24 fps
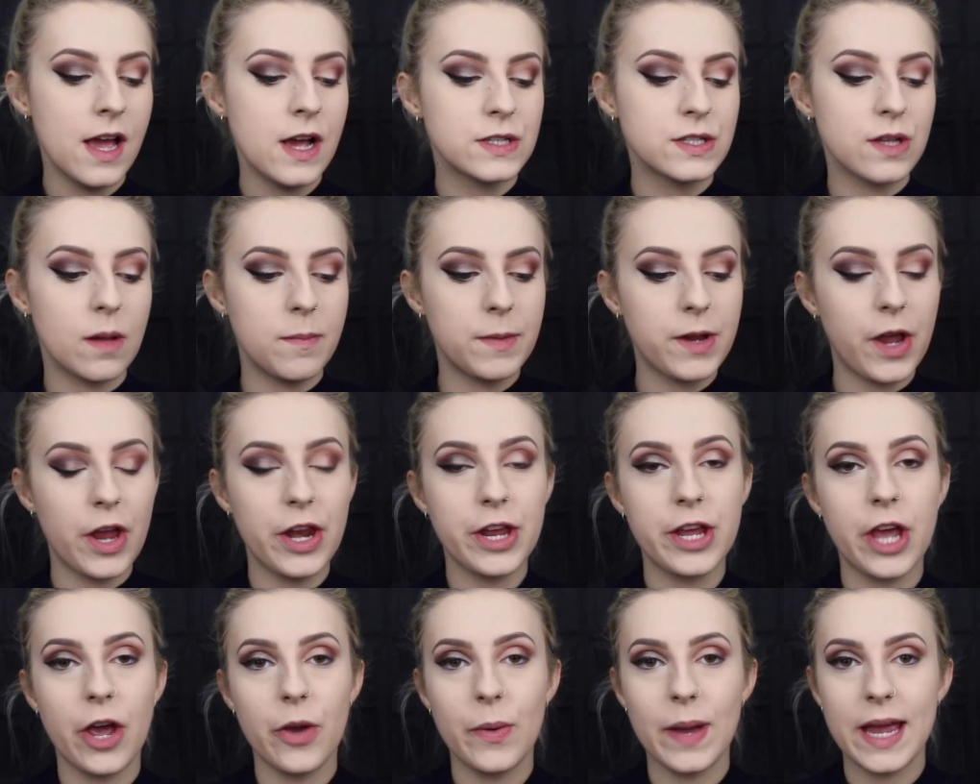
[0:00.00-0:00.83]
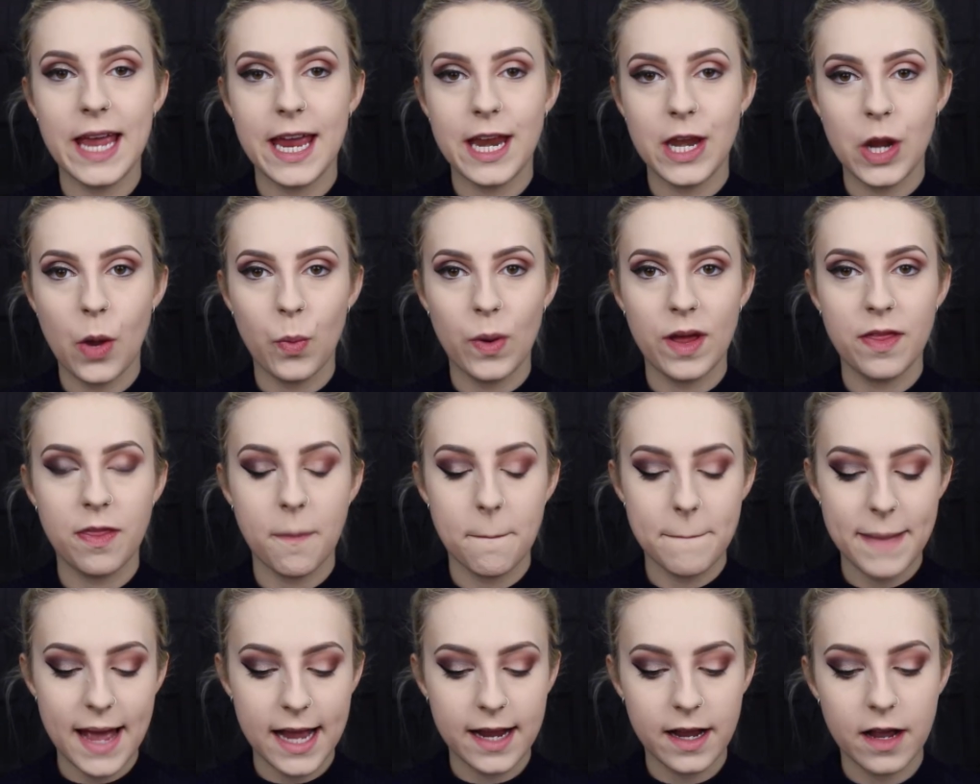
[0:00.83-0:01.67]
So I'm going to go in
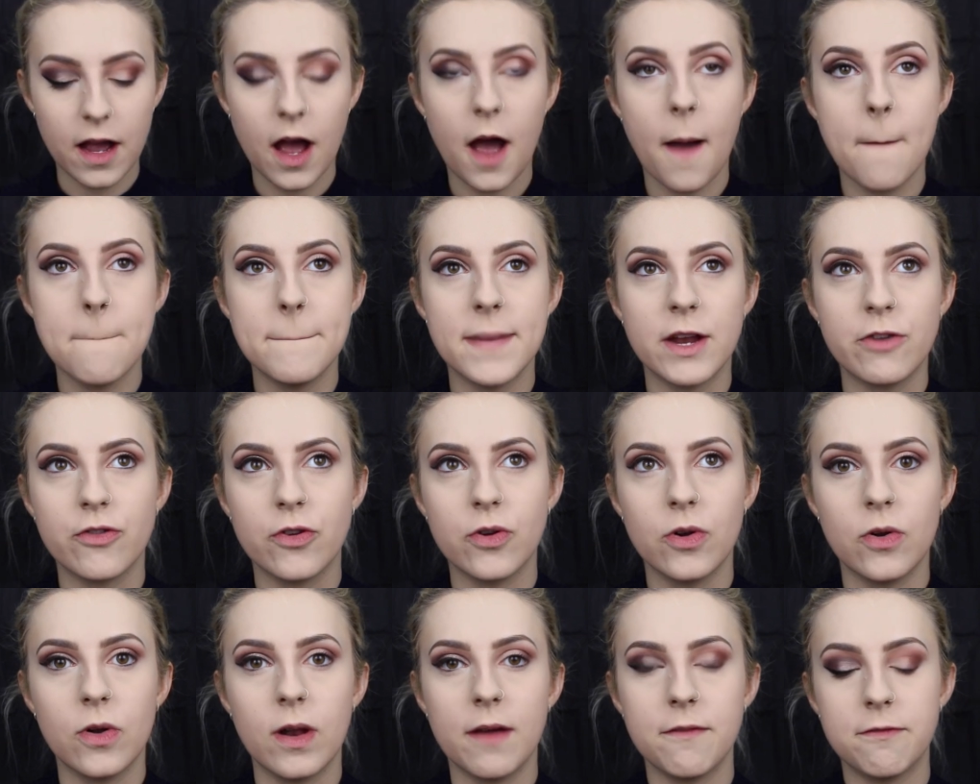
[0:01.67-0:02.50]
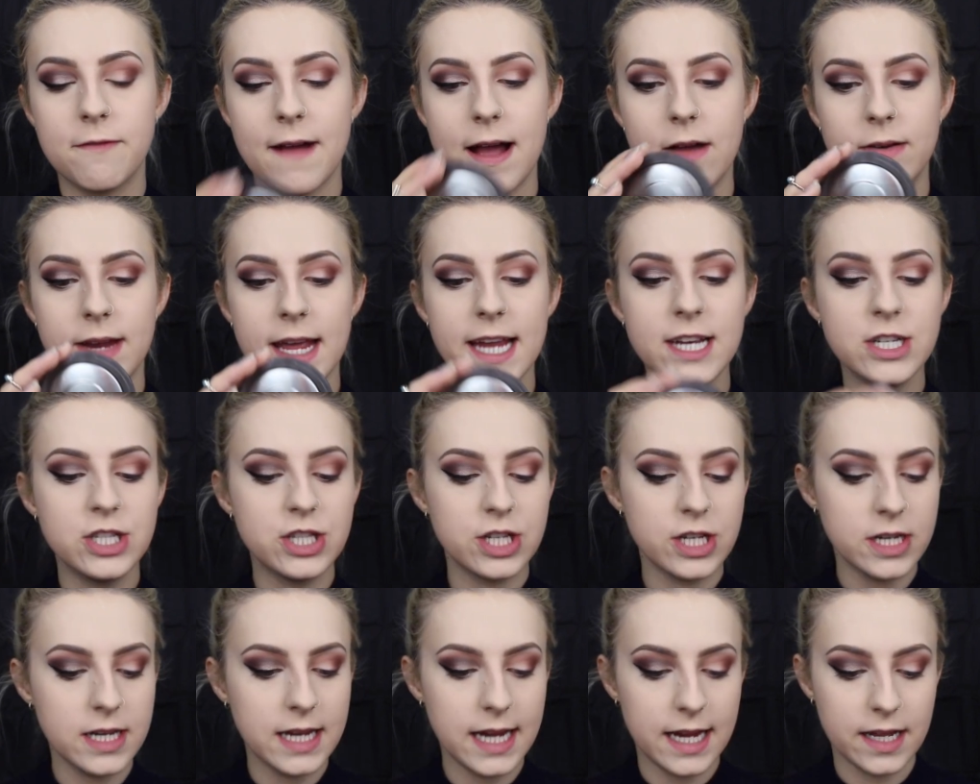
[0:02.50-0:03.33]
with Becca Mineral
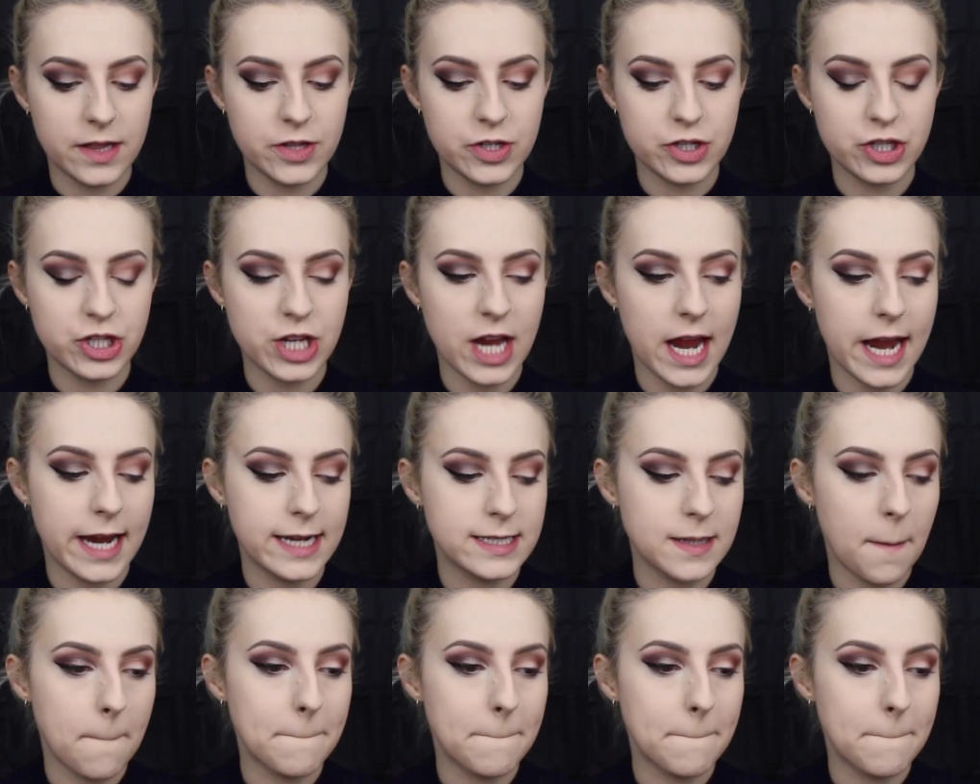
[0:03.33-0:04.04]
Foundation in the shade